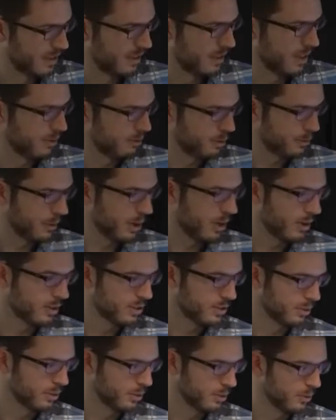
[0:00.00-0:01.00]
Therefore, we
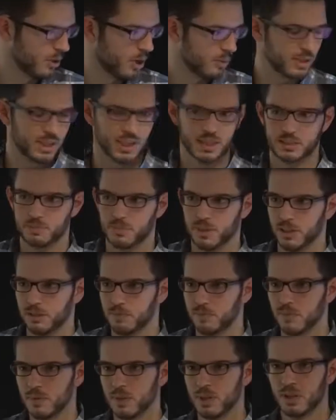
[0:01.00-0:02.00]
also normalize by
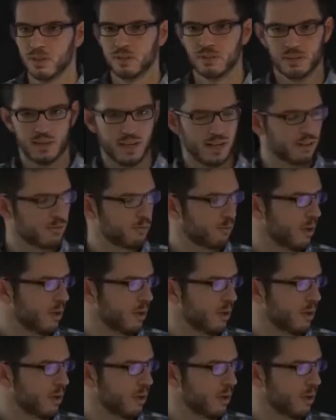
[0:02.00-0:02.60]
the length.